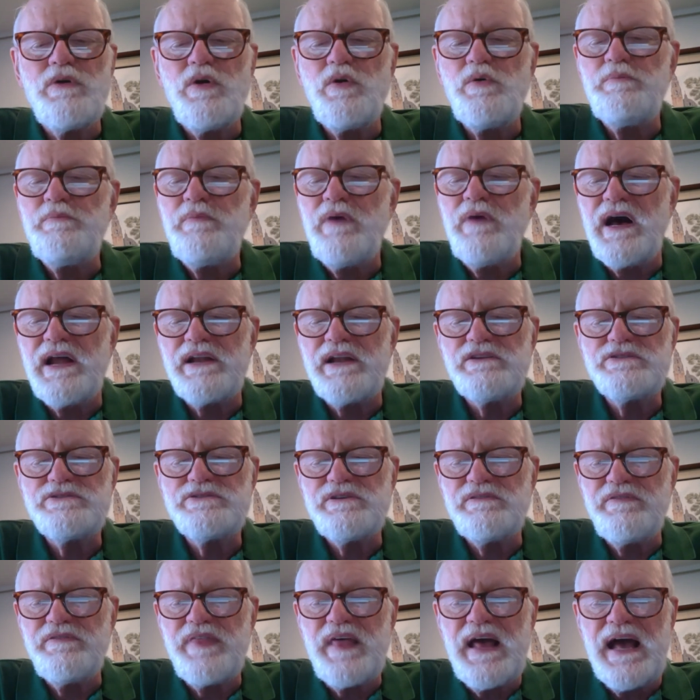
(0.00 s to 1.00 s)
role models
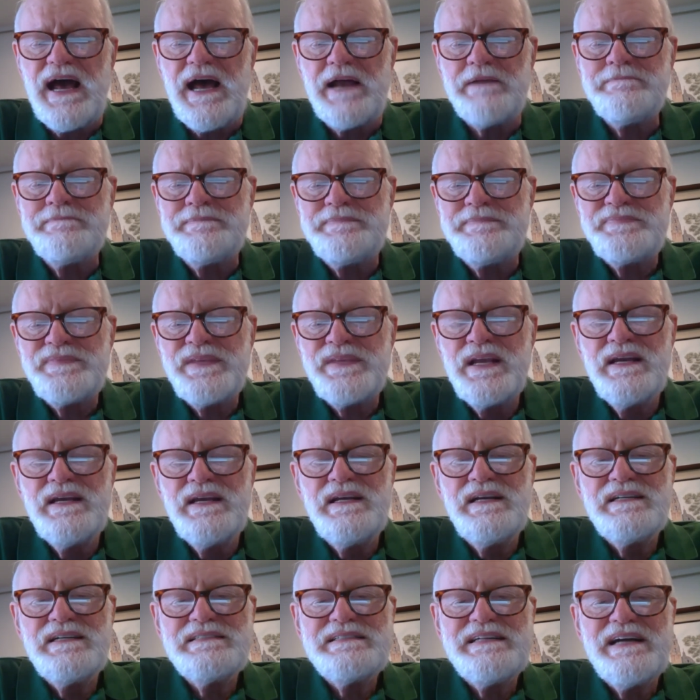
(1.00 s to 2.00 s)
of that.
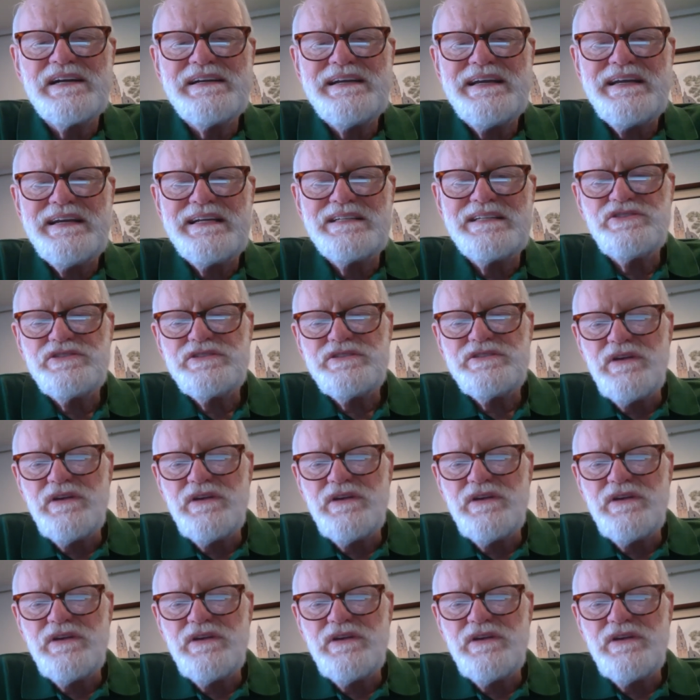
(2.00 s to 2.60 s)
Now, getting